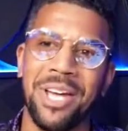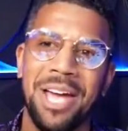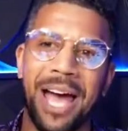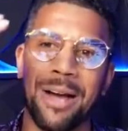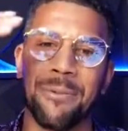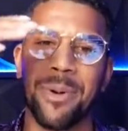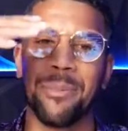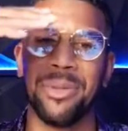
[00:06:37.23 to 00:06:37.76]

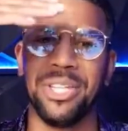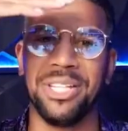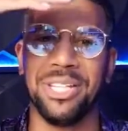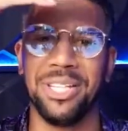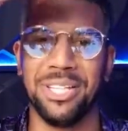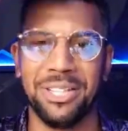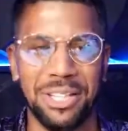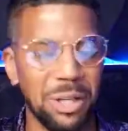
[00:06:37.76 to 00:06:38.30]
I remember
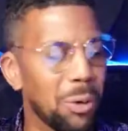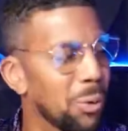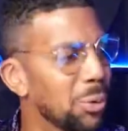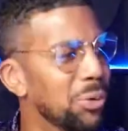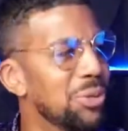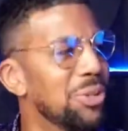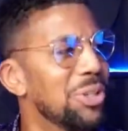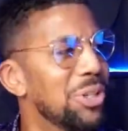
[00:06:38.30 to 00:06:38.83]
the the
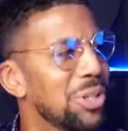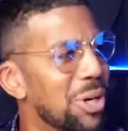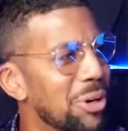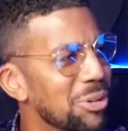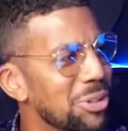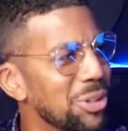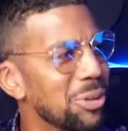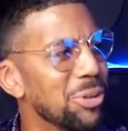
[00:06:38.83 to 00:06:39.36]
old
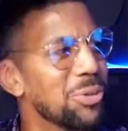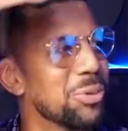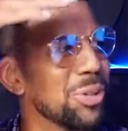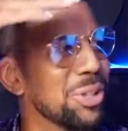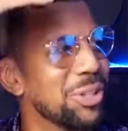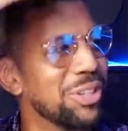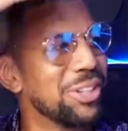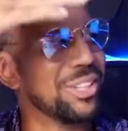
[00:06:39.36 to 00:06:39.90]
cartoons where
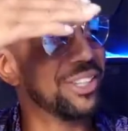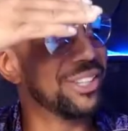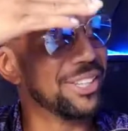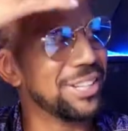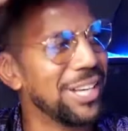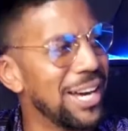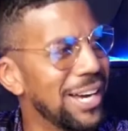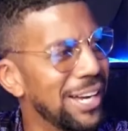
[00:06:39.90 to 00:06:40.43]
the, the, the
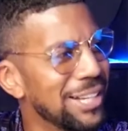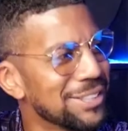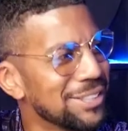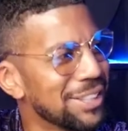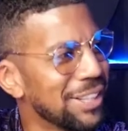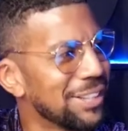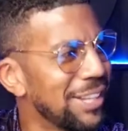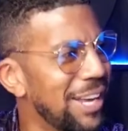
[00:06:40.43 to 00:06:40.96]
guy has
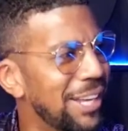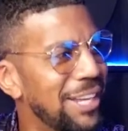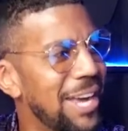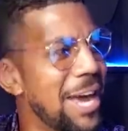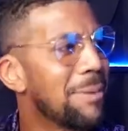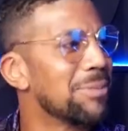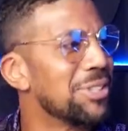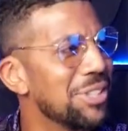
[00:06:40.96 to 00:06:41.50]
the, that caps